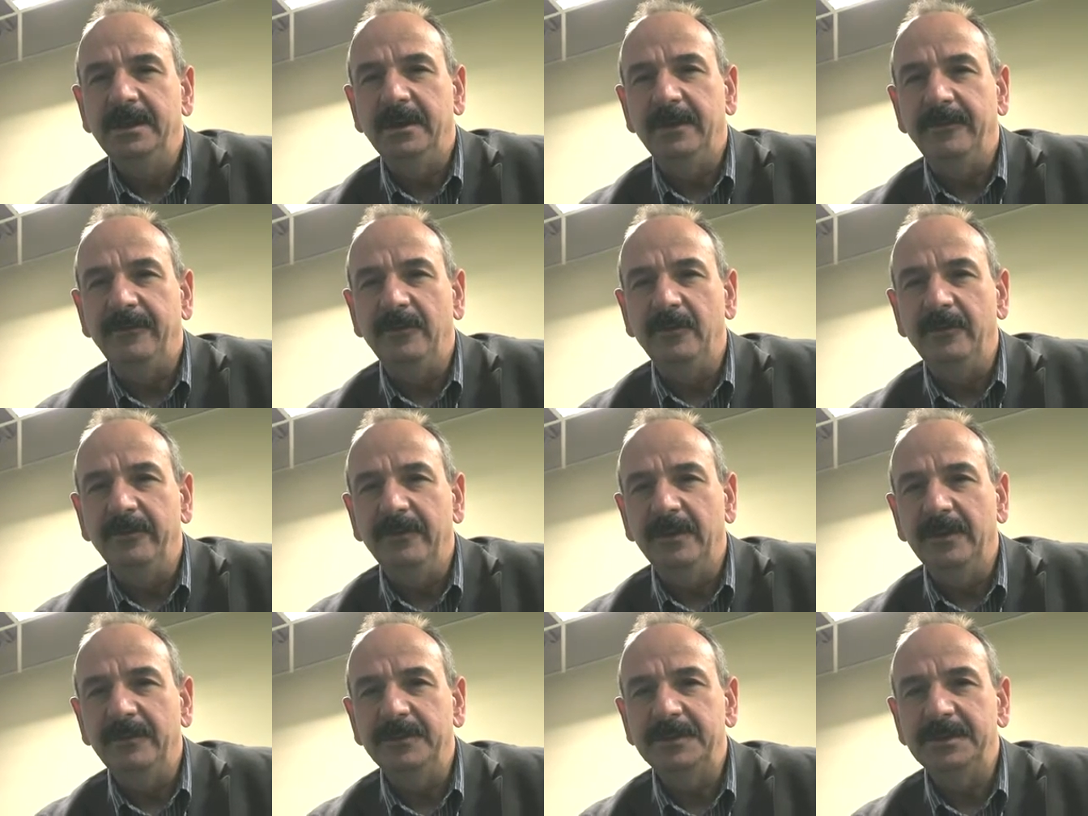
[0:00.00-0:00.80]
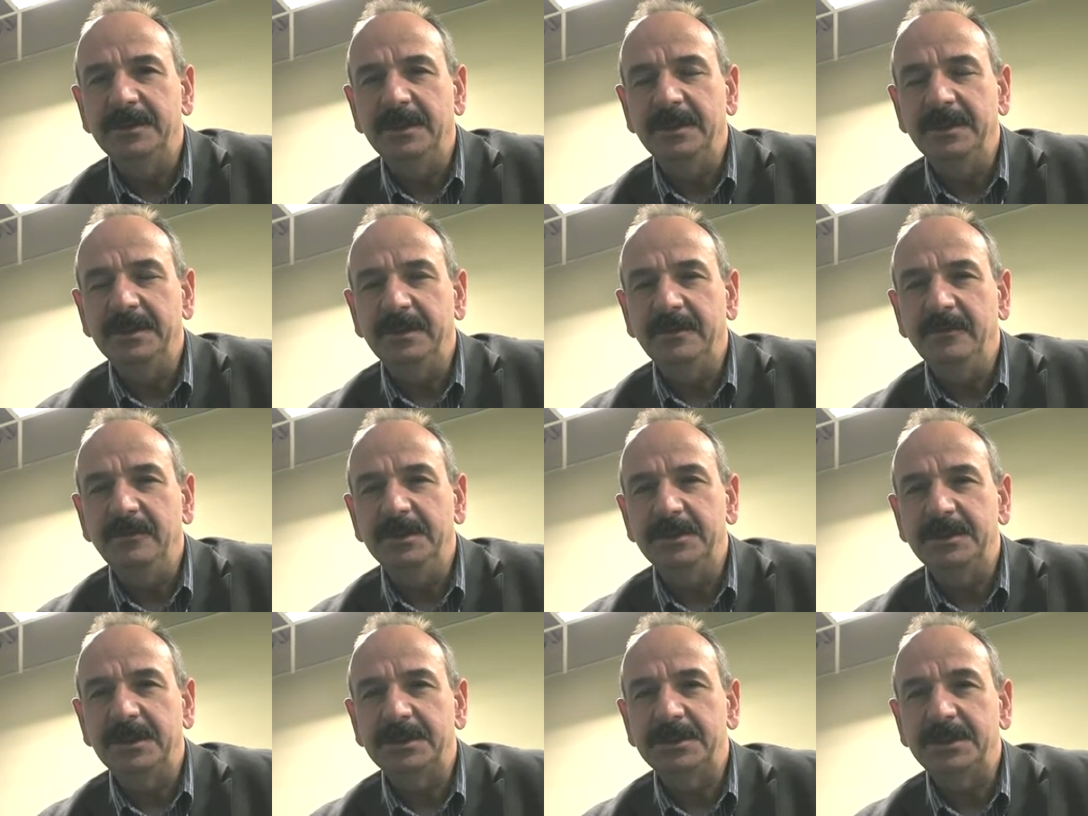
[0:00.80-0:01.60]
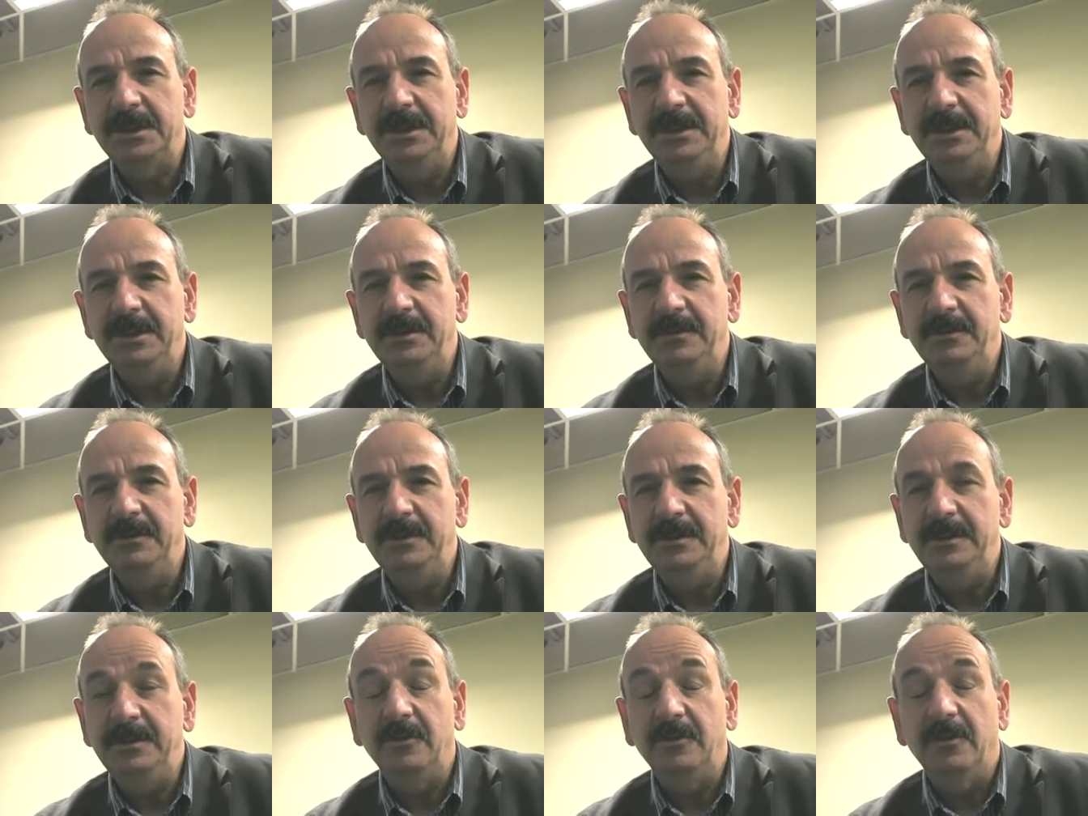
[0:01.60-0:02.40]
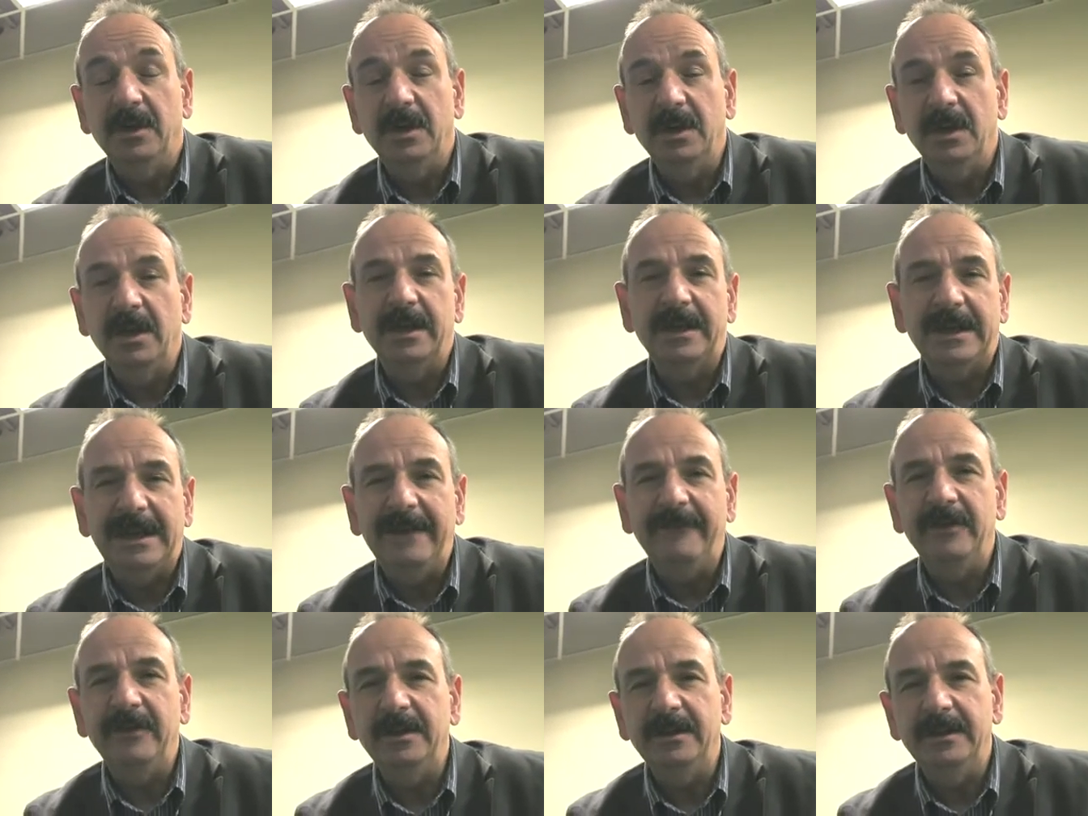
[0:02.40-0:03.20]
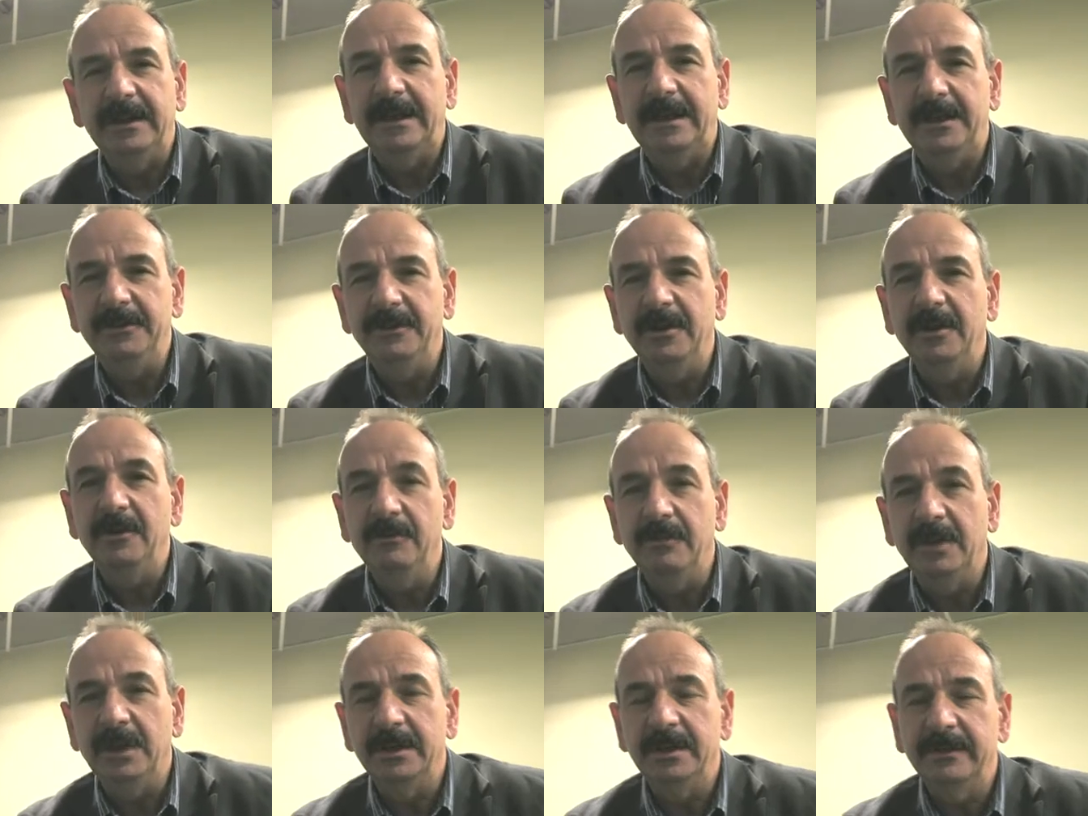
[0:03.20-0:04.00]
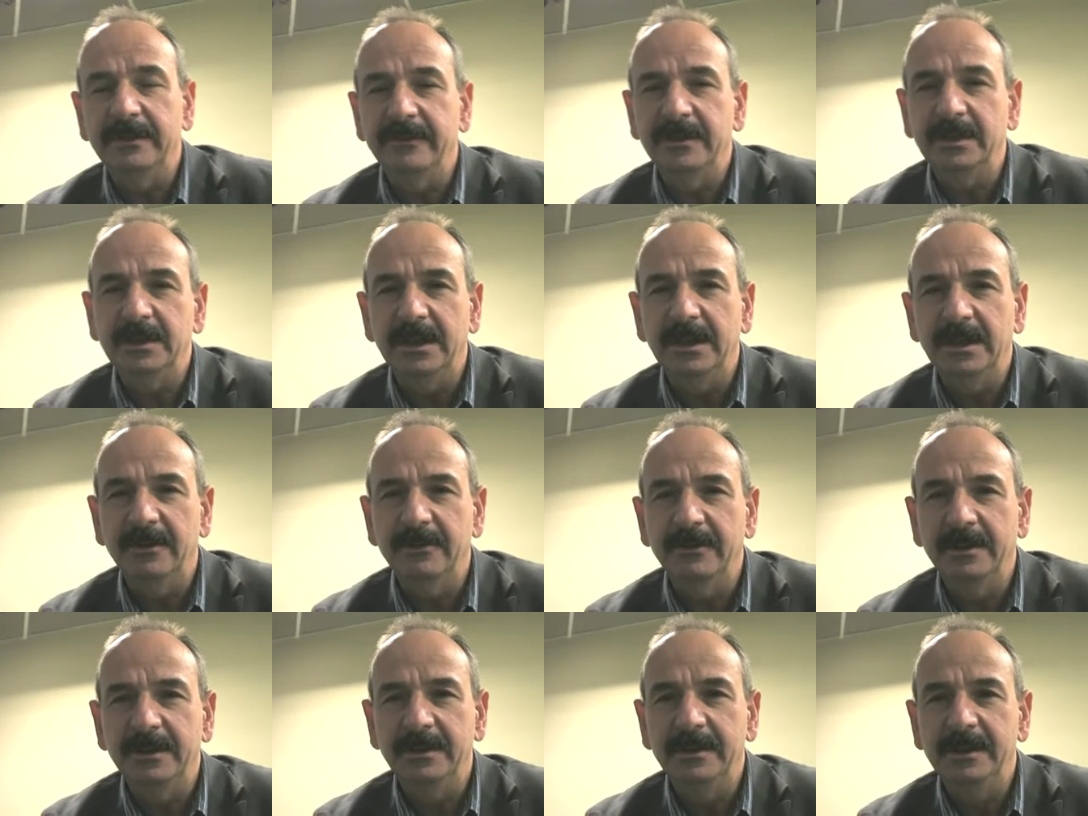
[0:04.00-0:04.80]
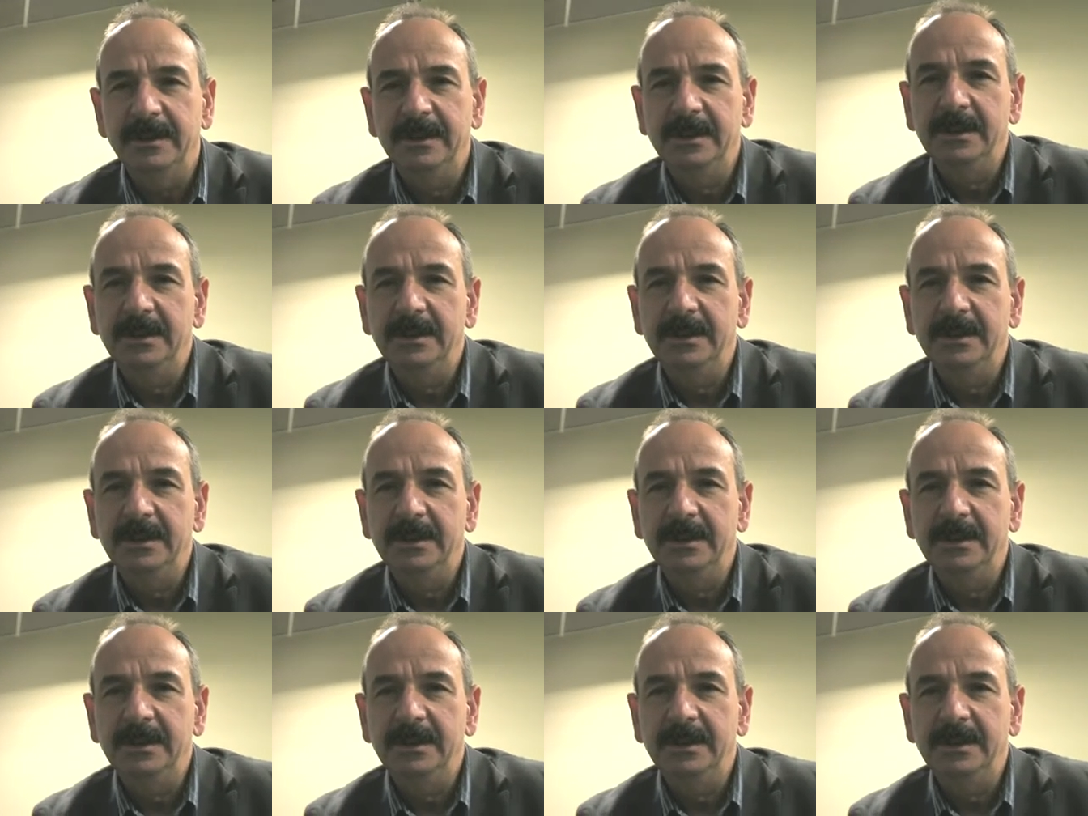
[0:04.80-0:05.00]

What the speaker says: a form of advertising which actually you quite like having there, you don't mind having there, and